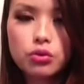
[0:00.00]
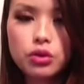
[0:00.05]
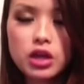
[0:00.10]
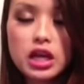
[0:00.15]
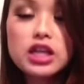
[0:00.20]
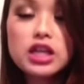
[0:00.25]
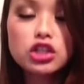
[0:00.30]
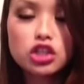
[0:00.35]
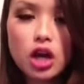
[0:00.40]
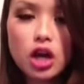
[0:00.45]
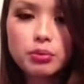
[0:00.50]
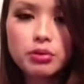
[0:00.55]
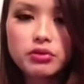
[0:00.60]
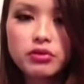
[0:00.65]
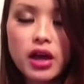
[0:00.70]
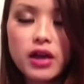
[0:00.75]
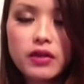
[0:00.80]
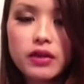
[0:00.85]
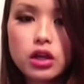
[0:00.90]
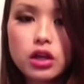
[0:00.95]
in
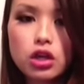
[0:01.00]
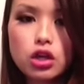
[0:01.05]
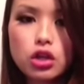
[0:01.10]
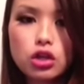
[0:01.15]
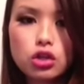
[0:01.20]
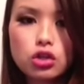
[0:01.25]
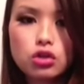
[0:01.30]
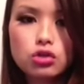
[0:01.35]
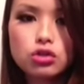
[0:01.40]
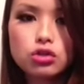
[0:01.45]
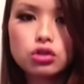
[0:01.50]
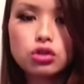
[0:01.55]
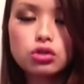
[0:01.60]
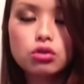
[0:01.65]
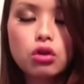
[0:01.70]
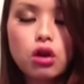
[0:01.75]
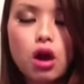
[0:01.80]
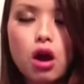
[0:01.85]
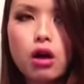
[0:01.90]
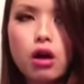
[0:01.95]
Shopify that you can use to
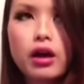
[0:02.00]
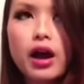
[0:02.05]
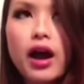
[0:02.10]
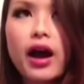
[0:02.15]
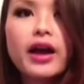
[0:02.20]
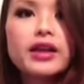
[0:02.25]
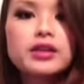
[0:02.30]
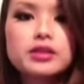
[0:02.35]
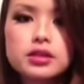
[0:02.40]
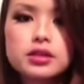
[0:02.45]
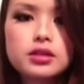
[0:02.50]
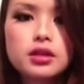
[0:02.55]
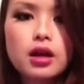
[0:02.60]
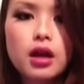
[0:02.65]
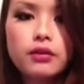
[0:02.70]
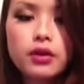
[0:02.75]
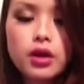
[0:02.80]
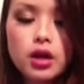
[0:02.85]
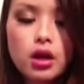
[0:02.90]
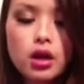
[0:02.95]
do all kinds of
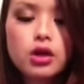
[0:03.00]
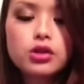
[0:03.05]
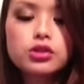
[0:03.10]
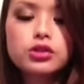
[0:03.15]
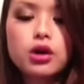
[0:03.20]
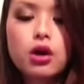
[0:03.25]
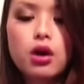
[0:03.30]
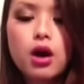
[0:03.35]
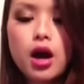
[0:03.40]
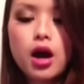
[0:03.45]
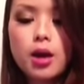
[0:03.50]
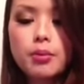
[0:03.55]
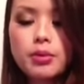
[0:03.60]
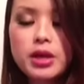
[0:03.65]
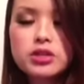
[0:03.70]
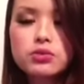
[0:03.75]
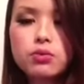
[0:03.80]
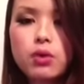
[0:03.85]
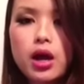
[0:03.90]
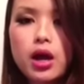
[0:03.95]
stuff. So um,
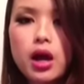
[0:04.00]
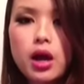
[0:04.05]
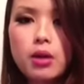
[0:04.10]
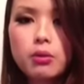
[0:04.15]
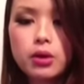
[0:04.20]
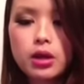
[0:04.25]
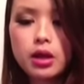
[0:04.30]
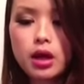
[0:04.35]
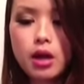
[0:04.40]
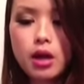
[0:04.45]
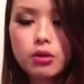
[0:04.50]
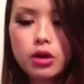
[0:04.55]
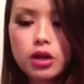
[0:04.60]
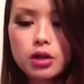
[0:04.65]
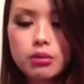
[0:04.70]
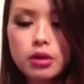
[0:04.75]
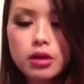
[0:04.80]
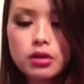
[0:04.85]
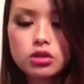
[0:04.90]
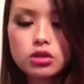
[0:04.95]
that's why I re- I
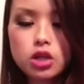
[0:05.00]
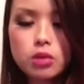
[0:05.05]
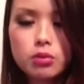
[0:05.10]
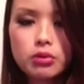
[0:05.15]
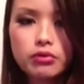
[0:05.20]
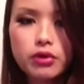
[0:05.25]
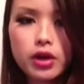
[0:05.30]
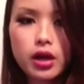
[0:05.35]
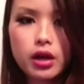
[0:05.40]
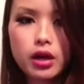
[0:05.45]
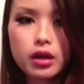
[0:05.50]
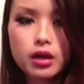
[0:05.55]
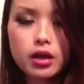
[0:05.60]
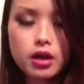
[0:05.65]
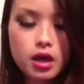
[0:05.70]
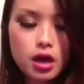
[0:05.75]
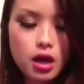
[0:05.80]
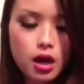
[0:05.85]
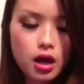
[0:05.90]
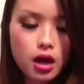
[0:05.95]
recommend Shopify.
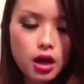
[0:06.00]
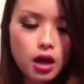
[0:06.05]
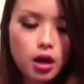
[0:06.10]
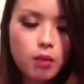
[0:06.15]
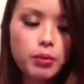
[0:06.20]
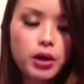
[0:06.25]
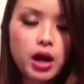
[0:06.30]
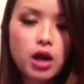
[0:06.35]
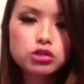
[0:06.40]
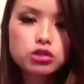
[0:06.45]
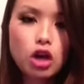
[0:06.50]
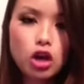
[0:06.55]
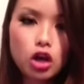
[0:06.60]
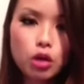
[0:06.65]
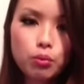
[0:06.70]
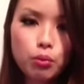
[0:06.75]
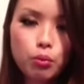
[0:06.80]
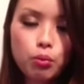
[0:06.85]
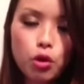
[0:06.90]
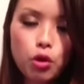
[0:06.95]
Um, but I'll
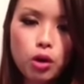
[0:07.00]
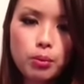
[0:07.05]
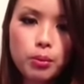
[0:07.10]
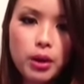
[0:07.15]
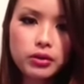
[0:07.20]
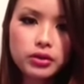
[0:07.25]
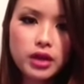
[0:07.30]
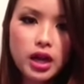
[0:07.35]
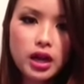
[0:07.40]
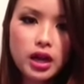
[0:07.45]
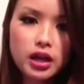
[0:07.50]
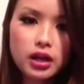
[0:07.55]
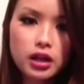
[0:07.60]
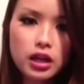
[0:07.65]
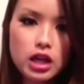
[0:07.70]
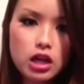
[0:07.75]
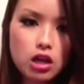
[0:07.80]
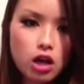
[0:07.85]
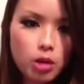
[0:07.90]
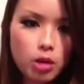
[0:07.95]
talk more about that in
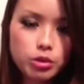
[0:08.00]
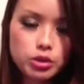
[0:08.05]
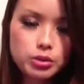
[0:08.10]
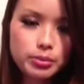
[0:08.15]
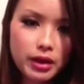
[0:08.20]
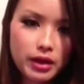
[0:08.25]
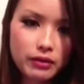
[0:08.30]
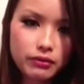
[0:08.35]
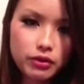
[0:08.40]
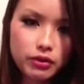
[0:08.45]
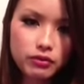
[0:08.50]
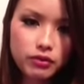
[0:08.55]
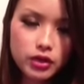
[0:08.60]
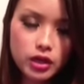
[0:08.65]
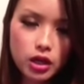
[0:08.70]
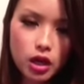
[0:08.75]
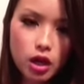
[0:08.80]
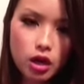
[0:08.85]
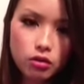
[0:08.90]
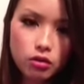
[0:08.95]
the e-commerce platform
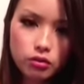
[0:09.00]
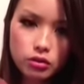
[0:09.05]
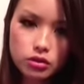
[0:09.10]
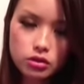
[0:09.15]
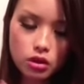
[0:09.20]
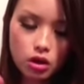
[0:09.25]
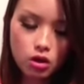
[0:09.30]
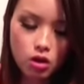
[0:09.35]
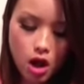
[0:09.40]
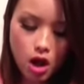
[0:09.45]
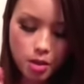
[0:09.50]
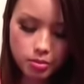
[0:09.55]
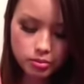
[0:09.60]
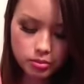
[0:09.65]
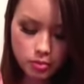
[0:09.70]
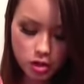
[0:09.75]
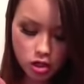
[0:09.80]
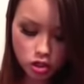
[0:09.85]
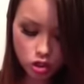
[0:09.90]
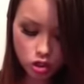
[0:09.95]
video. So
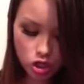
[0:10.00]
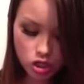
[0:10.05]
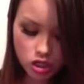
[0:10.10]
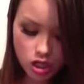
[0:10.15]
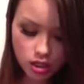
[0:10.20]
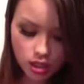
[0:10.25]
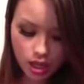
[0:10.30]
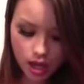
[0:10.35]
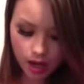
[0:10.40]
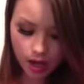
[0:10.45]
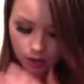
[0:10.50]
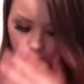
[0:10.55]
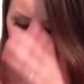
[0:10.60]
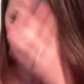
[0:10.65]
um, make sure you check that out.